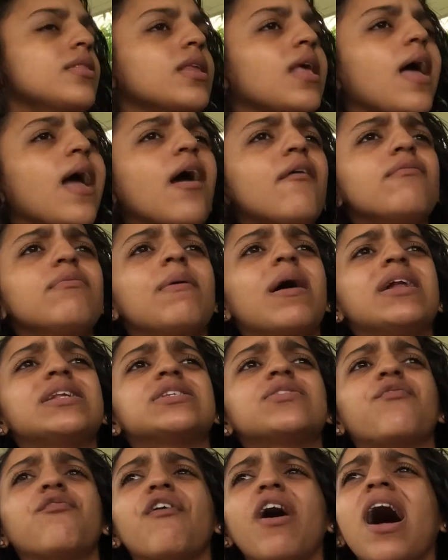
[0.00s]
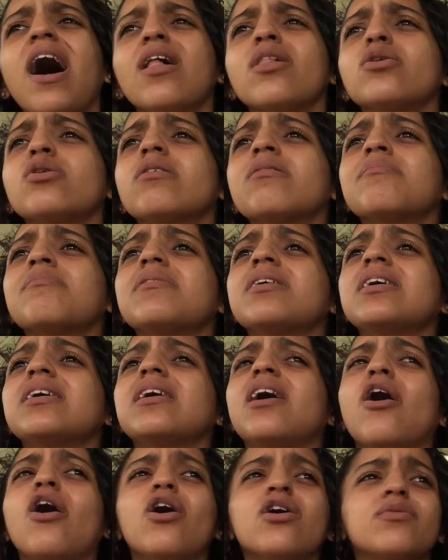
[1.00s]
Everybody's following
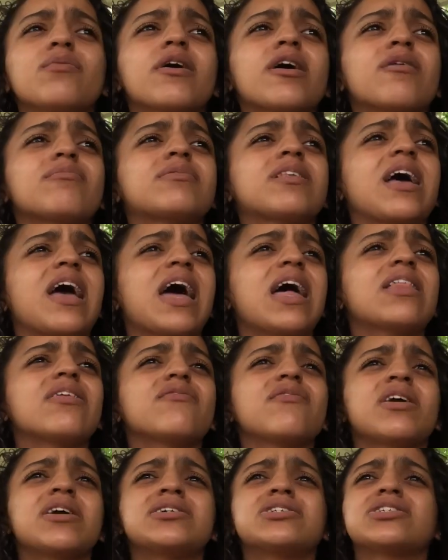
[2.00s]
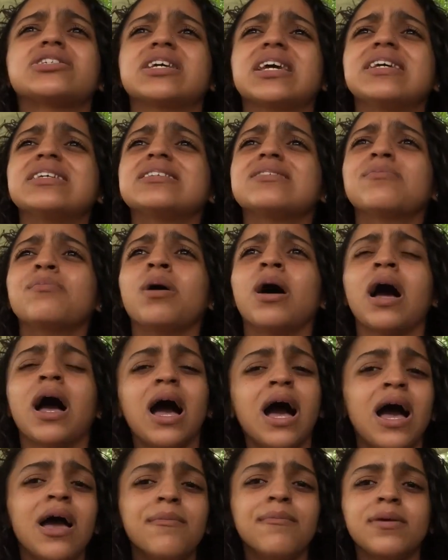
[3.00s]
me all the way up the elevator, chasing
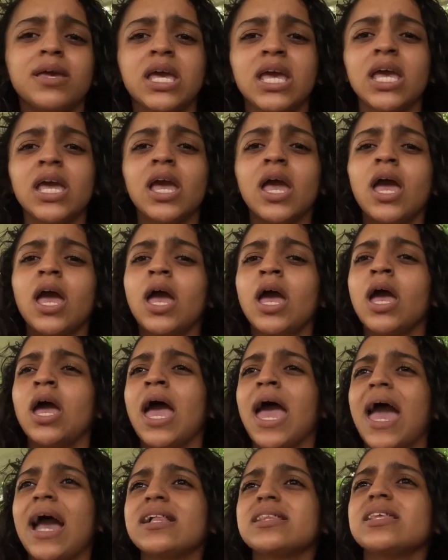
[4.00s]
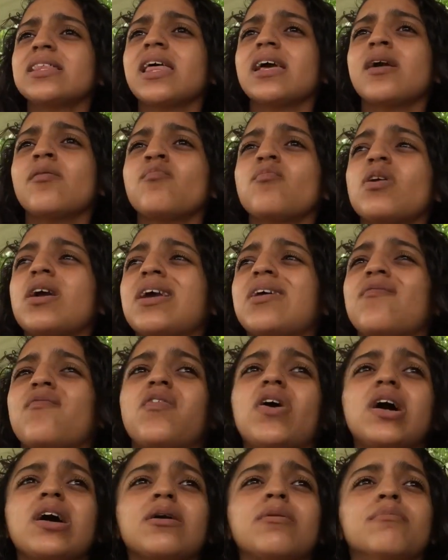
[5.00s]
behind me, acting like I'm ready to
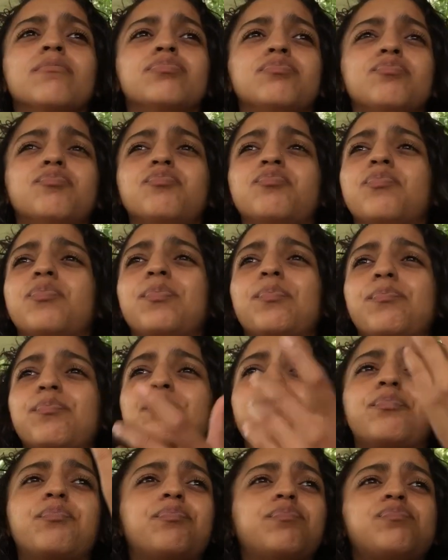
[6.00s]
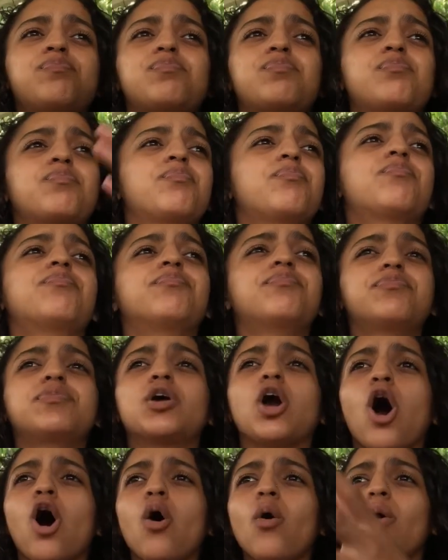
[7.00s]
fucking
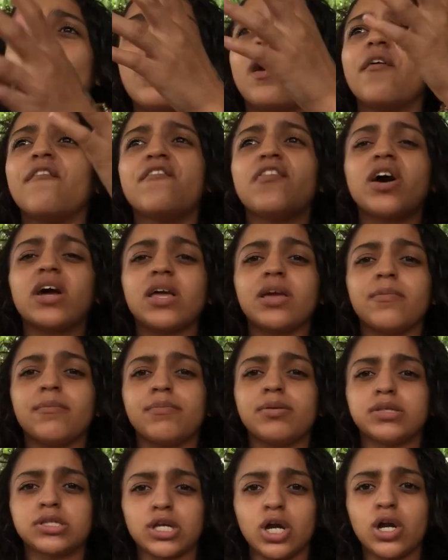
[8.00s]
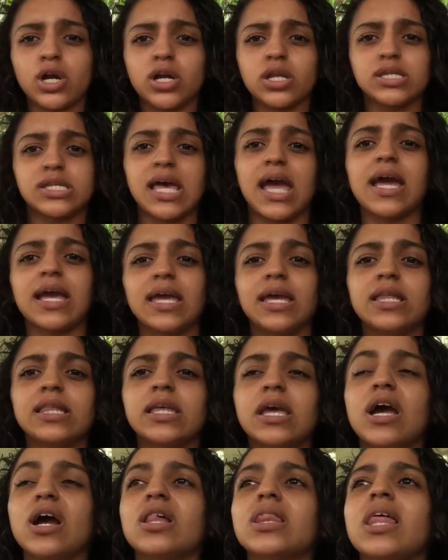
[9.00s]
go a fucking berserk attack in
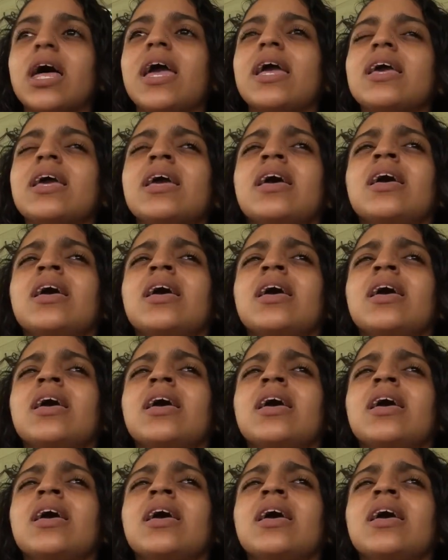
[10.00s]
there. Like,